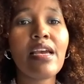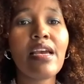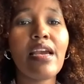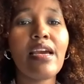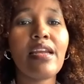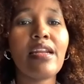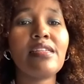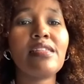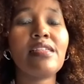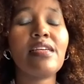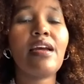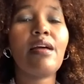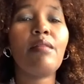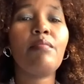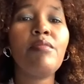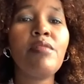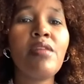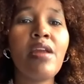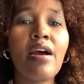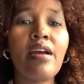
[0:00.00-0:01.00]
And I said,
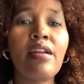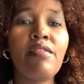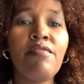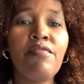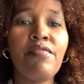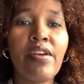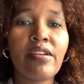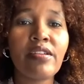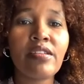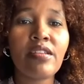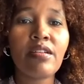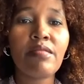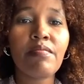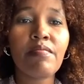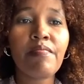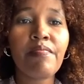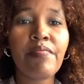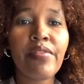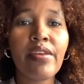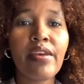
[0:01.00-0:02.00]
I'm not a victim
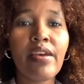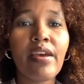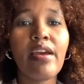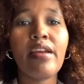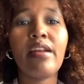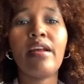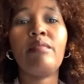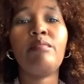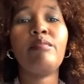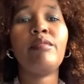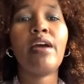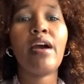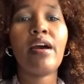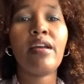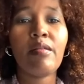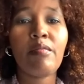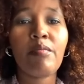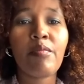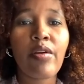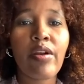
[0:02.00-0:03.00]
and I'm not
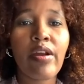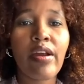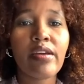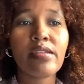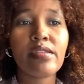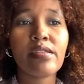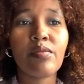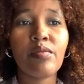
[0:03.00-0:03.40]
oppressed.